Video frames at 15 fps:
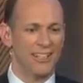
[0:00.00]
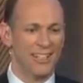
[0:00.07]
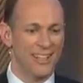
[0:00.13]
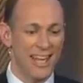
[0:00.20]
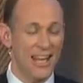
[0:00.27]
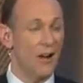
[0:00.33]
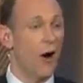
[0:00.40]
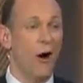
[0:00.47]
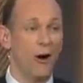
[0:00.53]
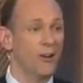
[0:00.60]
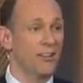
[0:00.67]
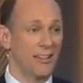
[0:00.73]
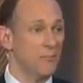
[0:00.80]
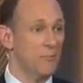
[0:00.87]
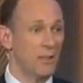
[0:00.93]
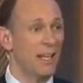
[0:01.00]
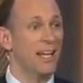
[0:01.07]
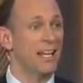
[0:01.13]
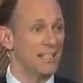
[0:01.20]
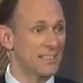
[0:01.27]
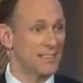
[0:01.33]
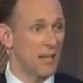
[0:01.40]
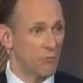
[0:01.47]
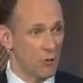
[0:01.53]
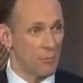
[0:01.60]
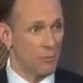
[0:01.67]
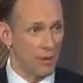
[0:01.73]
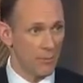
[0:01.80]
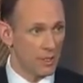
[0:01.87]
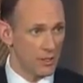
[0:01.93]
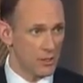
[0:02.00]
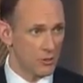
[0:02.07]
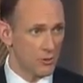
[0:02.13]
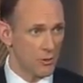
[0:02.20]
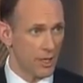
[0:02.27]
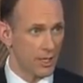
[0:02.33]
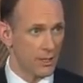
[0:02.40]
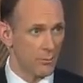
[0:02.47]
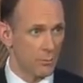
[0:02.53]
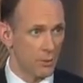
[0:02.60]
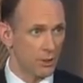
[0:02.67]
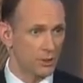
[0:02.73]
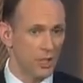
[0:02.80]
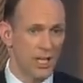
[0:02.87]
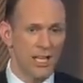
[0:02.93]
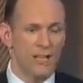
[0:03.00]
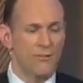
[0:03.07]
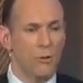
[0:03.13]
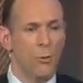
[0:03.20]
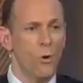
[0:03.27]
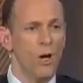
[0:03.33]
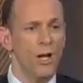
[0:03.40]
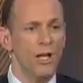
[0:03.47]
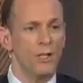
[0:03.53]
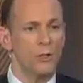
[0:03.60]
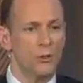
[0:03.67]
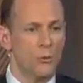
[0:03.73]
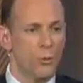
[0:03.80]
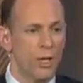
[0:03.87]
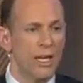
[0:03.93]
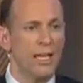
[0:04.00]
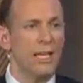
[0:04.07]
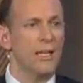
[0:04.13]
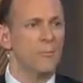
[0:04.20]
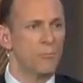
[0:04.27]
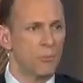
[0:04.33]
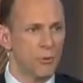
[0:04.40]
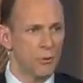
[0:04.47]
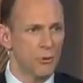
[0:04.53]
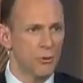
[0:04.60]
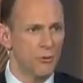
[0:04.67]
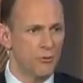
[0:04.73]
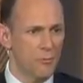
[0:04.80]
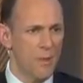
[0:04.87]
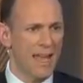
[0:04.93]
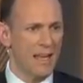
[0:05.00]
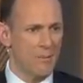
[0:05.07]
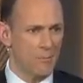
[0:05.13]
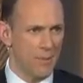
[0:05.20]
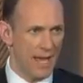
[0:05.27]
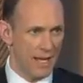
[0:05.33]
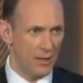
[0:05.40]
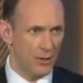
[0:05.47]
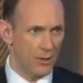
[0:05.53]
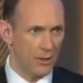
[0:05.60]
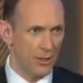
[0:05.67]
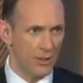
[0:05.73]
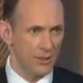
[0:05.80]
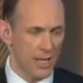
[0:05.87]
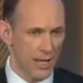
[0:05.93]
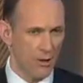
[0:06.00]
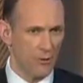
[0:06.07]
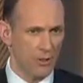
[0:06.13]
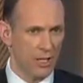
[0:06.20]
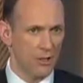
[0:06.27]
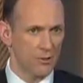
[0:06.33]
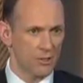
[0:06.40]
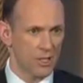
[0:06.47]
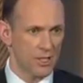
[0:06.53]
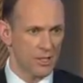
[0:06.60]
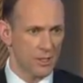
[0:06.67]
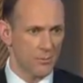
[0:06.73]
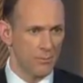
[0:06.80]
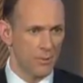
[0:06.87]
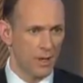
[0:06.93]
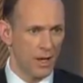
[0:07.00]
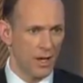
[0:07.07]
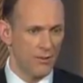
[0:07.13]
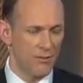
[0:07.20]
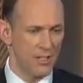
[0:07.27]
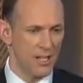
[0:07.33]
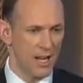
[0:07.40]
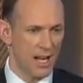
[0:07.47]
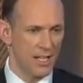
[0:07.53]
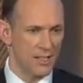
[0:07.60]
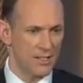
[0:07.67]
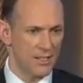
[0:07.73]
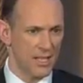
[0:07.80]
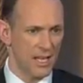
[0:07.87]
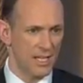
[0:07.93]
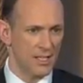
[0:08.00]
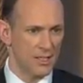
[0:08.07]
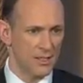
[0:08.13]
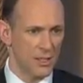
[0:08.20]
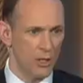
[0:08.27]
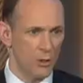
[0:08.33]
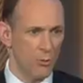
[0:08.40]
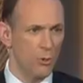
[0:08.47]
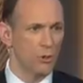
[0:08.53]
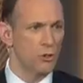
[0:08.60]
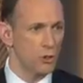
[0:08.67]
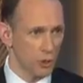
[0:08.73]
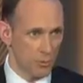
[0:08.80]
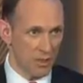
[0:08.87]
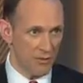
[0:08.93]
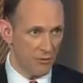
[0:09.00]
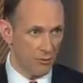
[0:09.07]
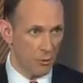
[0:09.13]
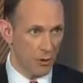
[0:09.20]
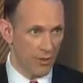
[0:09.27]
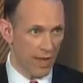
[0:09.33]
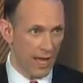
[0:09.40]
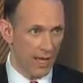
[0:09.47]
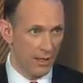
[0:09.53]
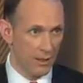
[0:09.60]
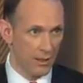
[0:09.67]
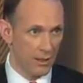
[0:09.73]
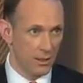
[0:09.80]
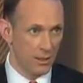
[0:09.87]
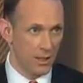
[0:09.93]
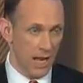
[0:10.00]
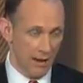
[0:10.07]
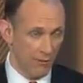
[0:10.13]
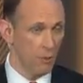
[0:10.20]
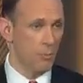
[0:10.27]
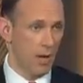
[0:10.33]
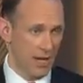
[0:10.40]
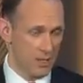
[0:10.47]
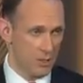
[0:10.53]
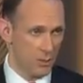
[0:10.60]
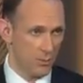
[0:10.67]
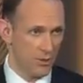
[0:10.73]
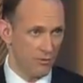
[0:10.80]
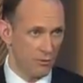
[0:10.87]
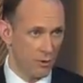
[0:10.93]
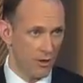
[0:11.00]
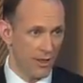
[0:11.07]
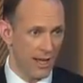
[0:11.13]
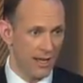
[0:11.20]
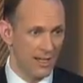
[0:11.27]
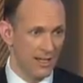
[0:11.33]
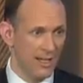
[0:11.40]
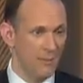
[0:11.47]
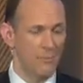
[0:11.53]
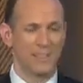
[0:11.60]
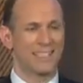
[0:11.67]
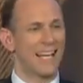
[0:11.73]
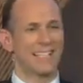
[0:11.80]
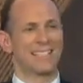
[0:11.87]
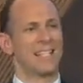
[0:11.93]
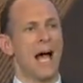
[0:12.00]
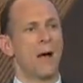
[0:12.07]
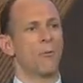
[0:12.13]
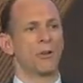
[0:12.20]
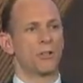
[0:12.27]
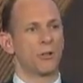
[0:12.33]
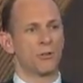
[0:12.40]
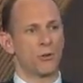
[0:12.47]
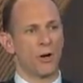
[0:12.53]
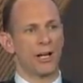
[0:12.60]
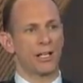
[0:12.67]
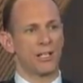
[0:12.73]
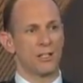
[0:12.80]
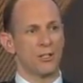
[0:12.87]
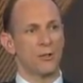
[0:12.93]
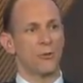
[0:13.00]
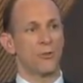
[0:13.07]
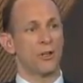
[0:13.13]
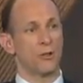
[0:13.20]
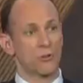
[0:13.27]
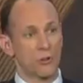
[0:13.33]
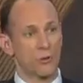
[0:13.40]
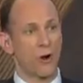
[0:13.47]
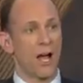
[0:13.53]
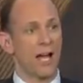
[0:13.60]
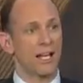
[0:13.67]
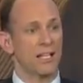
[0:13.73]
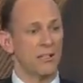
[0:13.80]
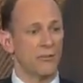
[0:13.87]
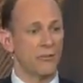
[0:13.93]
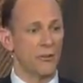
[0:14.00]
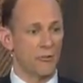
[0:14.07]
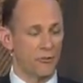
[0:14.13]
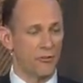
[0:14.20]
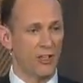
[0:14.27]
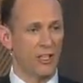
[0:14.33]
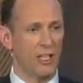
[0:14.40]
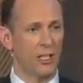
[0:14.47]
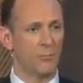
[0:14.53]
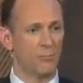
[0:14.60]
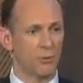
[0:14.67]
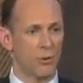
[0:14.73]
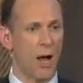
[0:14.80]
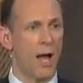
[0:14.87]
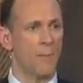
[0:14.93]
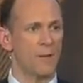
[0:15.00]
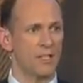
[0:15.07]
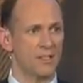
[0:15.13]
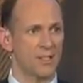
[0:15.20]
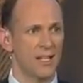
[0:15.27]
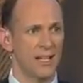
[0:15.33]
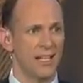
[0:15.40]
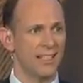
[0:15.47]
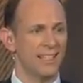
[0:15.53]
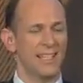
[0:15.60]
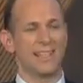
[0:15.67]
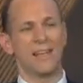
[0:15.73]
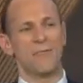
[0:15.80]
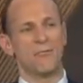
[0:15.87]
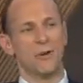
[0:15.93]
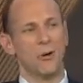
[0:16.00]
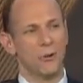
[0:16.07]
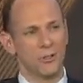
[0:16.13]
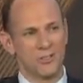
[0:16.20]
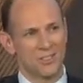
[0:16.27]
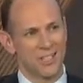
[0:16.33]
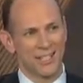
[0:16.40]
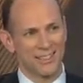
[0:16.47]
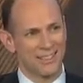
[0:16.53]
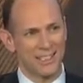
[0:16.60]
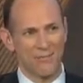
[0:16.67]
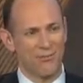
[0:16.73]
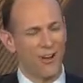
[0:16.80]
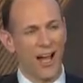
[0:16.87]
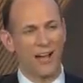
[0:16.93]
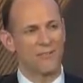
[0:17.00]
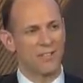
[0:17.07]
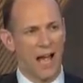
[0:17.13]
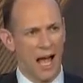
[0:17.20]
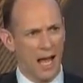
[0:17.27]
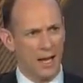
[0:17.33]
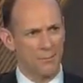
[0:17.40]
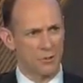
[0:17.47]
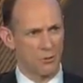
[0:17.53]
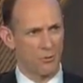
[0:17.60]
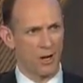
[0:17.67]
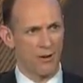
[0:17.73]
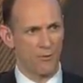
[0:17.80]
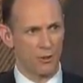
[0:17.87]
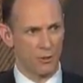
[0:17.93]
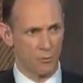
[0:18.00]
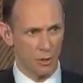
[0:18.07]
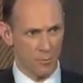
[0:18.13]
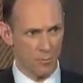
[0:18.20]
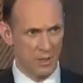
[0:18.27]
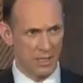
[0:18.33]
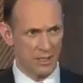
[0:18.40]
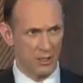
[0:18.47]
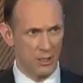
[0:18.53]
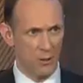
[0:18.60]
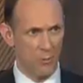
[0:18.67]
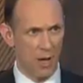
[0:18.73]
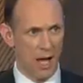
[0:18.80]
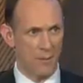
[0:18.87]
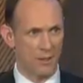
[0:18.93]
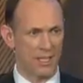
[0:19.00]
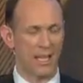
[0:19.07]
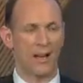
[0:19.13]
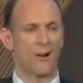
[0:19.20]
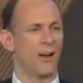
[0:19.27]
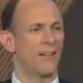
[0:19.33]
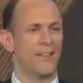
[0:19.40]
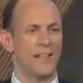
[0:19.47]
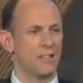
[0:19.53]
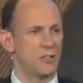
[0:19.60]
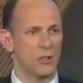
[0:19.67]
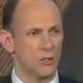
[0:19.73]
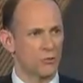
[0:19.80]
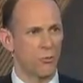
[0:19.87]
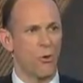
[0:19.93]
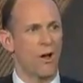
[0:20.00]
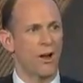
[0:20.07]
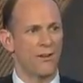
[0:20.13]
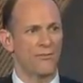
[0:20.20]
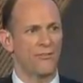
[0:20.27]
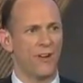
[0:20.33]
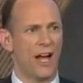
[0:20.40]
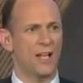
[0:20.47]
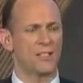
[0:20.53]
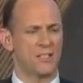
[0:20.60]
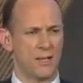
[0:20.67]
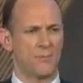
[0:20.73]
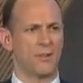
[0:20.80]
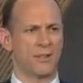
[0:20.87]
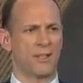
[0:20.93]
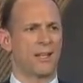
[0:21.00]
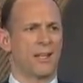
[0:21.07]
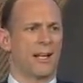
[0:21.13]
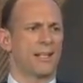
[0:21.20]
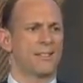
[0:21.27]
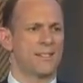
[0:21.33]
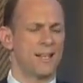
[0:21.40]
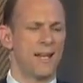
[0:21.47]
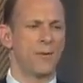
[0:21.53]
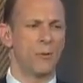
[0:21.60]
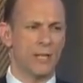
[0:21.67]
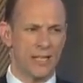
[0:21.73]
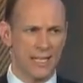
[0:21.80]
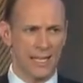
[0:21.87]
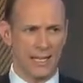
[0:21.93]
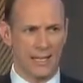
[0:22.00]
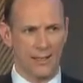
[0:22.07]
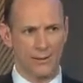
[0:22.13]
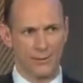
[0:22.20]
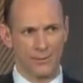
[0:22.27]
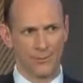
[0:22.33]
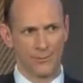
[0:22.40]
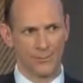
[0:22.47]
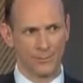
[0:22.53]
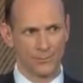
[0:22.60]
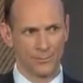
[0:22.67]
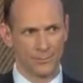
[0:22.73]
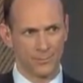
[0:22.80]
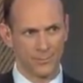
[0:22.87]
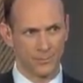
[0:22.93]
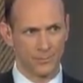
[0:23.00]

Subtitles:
They aren't the plans that Republicans are trying to push. If you want to tweak, improve, make better the healthcare system of the United States, we should be for that. Everybody should be for that. But that's not what they're trying to do. They're trying to fulfill a promise that they voted 65 times or whatever to repeal Obamacare, and they just want to find something that they can say, we did it.